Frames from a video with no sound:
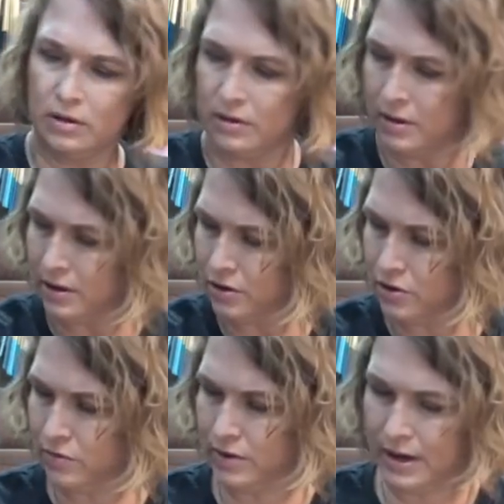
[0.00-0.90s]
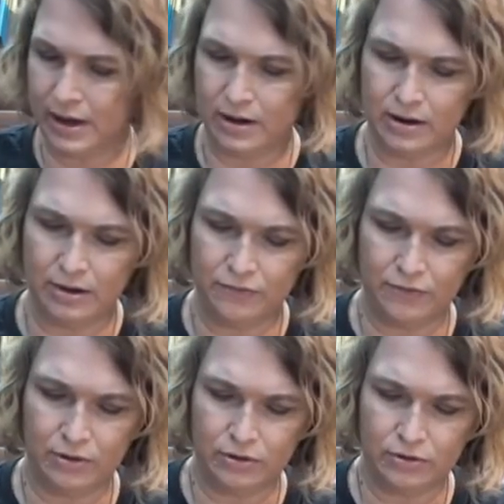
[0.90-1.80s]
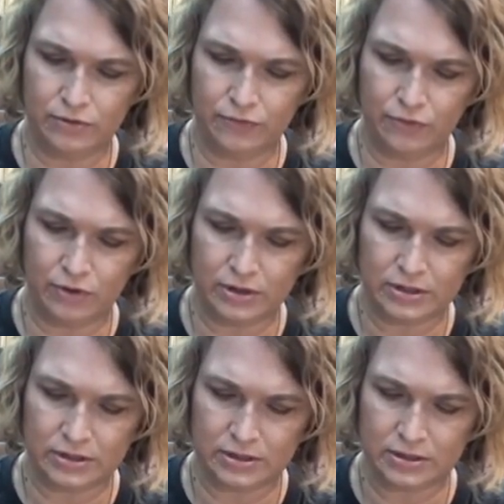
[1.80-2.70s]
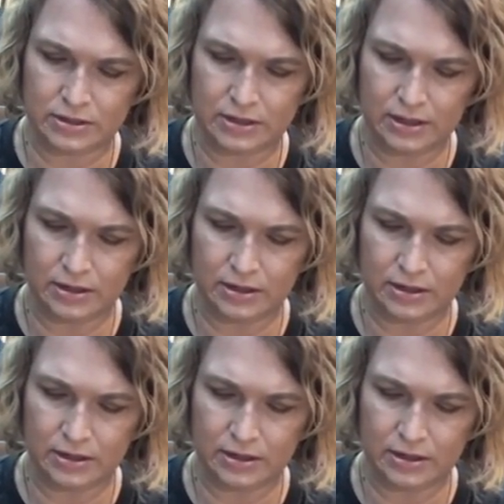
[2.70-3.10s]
And you do want to add enough glue for it to stick.